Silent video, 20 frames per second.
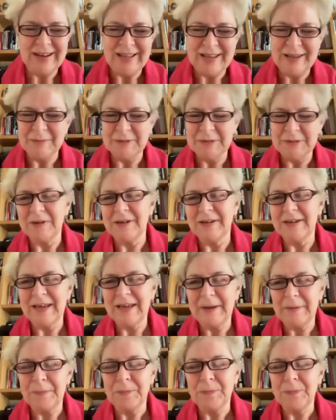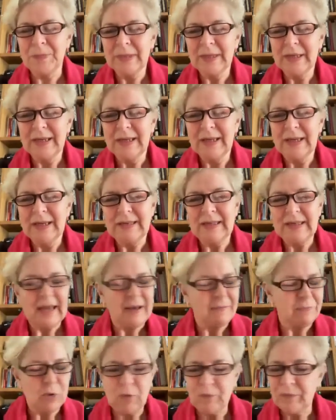names, but
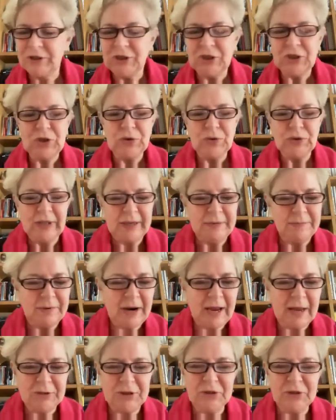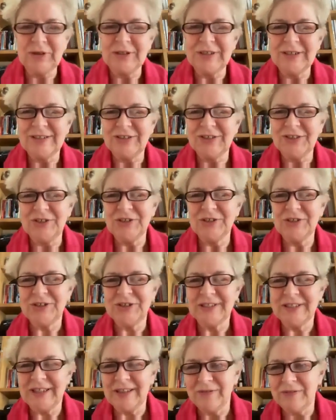yeah, over to you, Lyn. Perhaps you could introduce
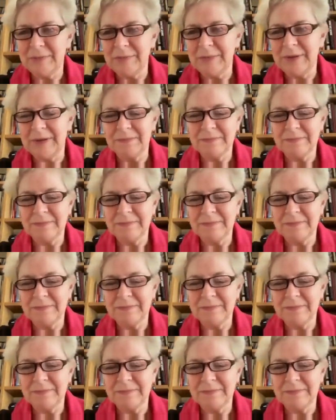yourself a bit.